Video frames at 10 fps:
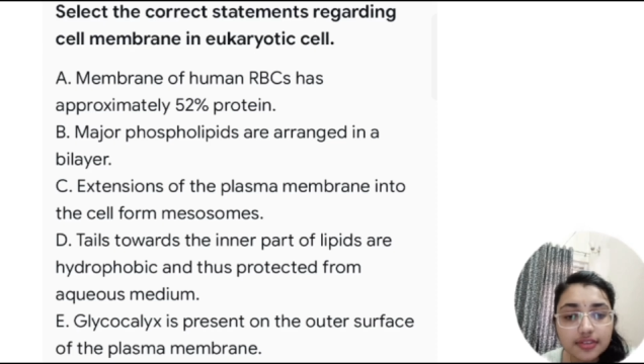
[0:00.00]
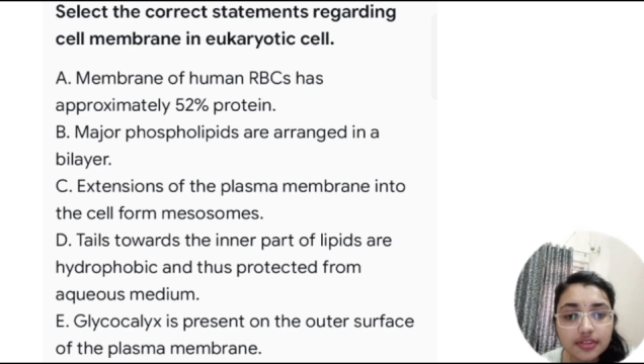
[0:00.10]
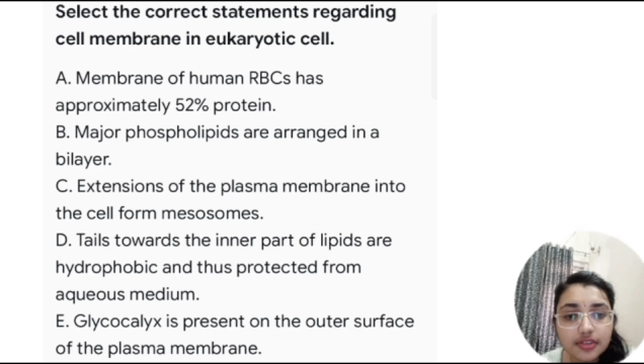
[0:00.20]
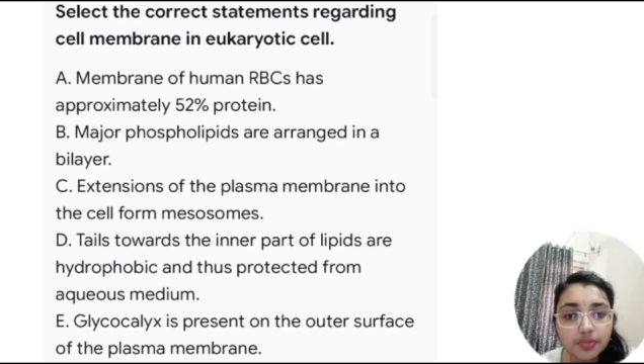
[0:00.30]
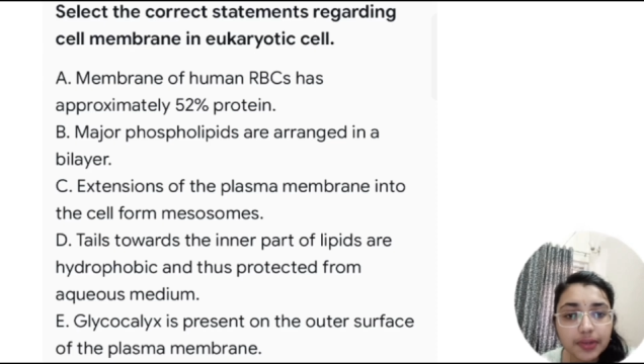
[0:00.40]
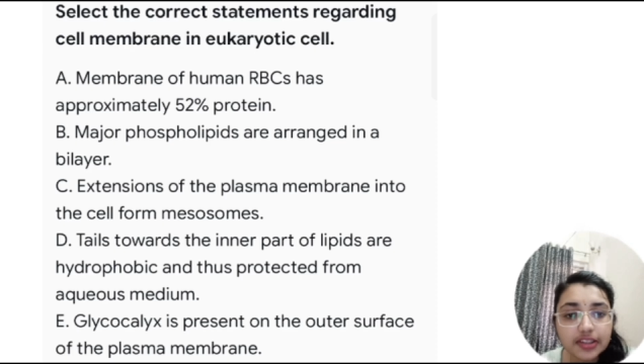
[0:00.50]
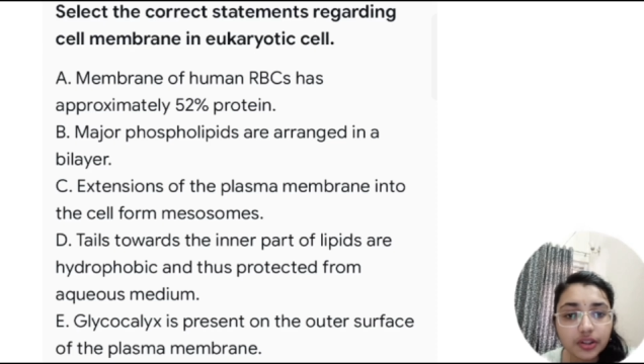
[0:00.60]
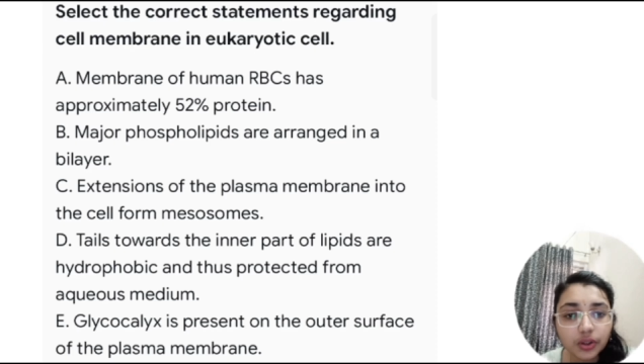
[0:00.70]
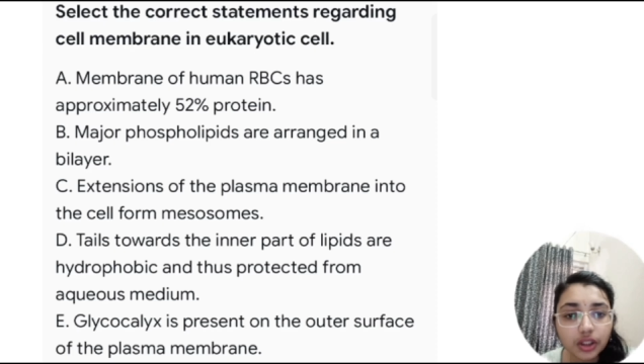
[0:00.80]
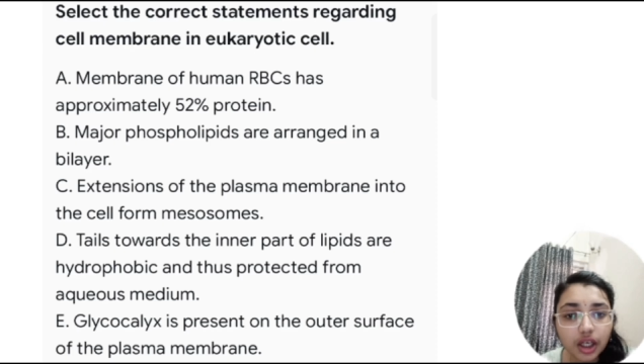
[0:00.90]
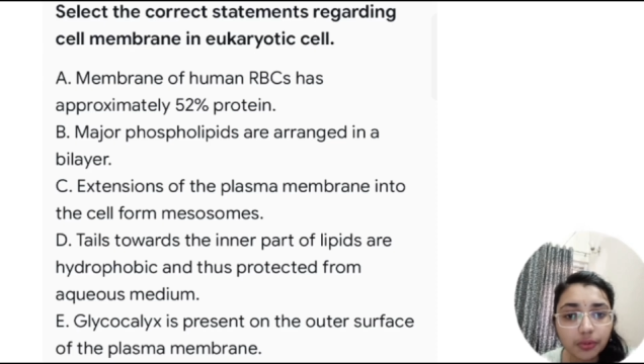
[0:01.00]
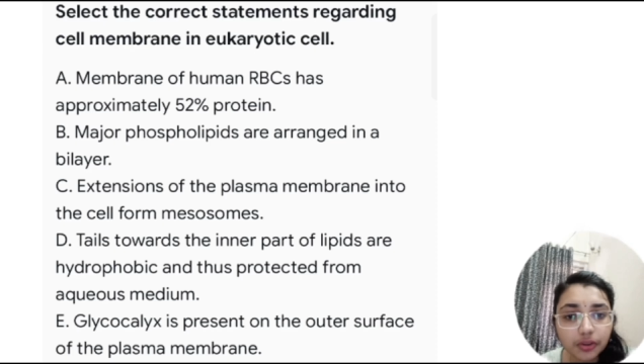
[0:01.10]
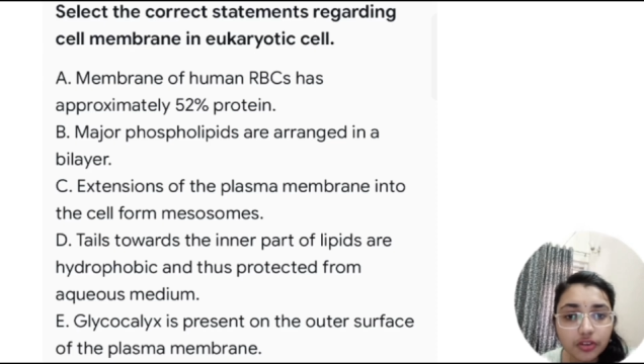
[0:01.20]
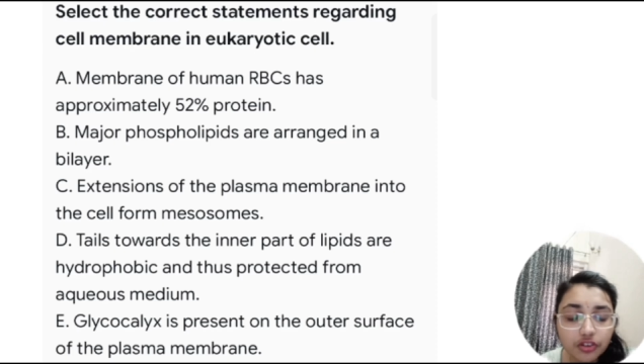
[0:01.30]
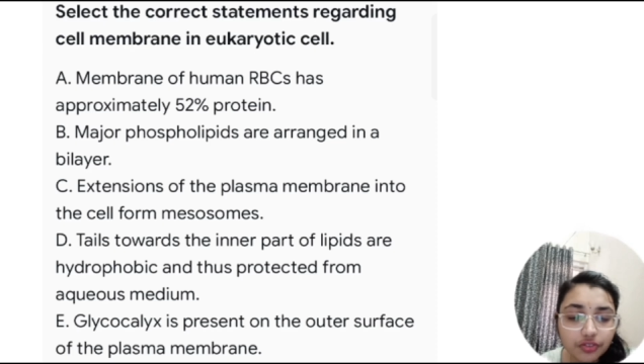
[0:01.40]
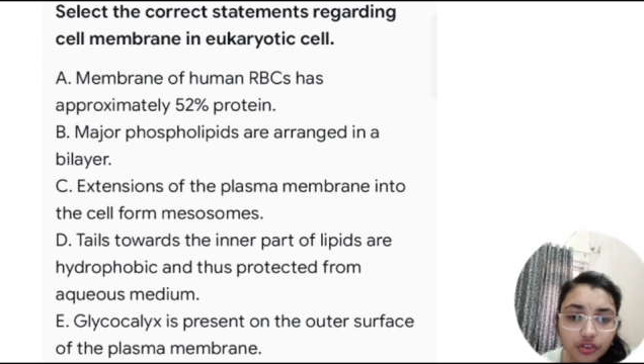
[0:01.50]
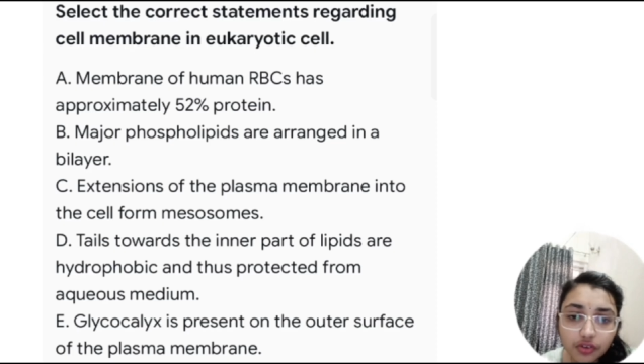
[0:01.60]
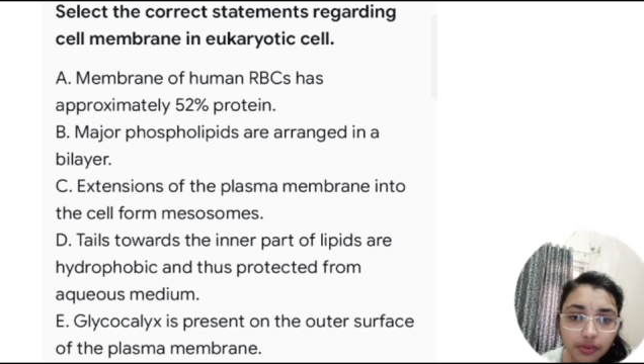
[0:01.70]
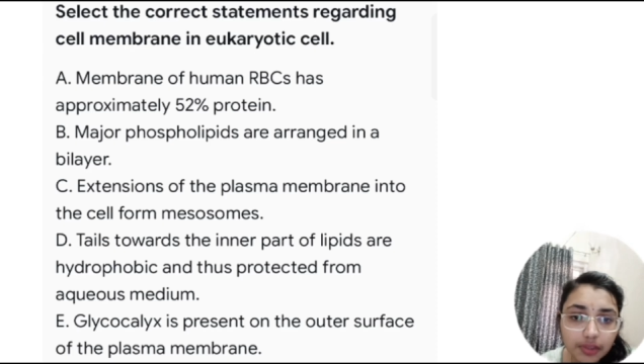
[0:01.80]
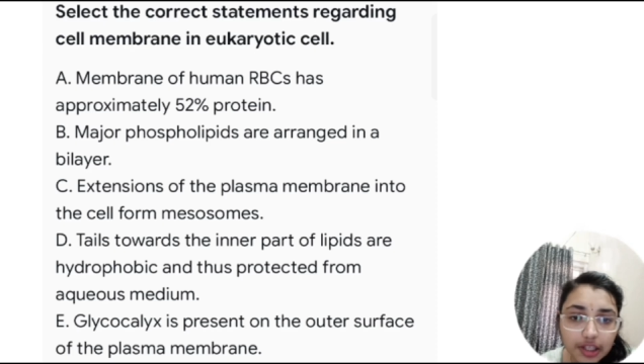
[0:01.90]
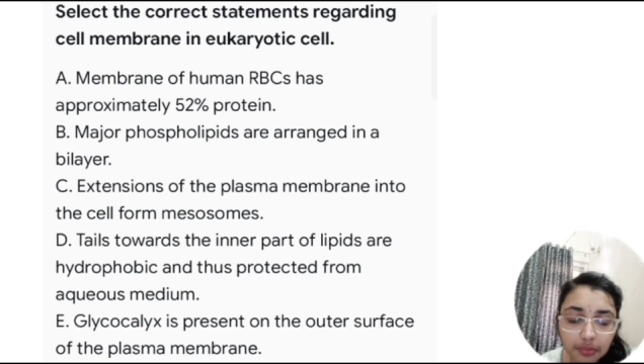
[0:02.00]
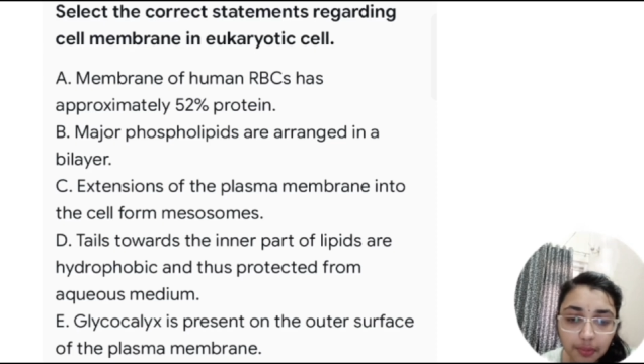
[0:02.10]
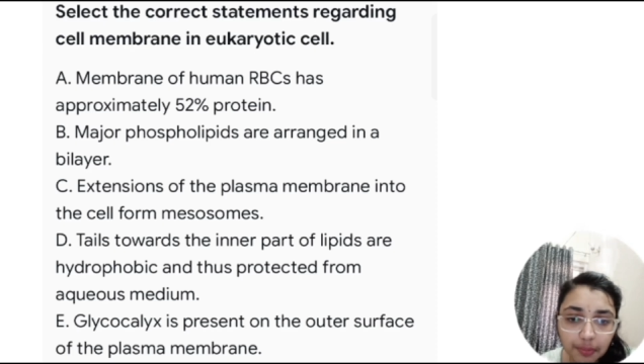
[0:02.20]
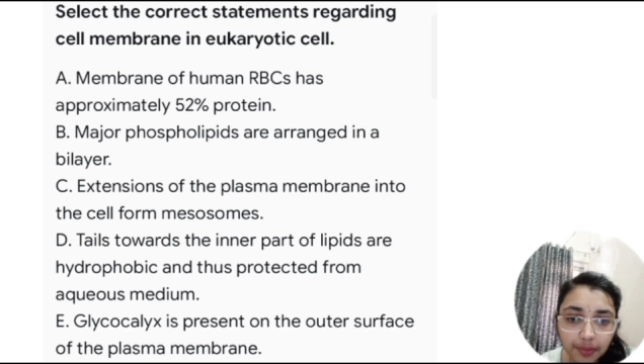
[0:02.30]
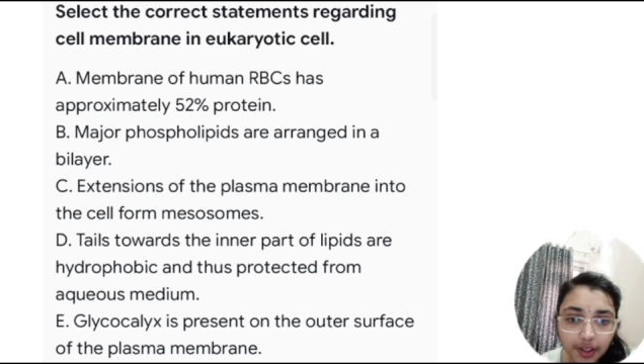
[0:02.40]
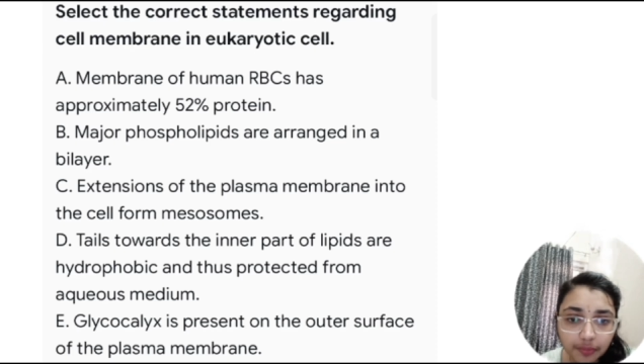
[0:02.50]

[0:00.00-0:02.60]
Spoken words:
is present on the outer surface of the plasma membrane.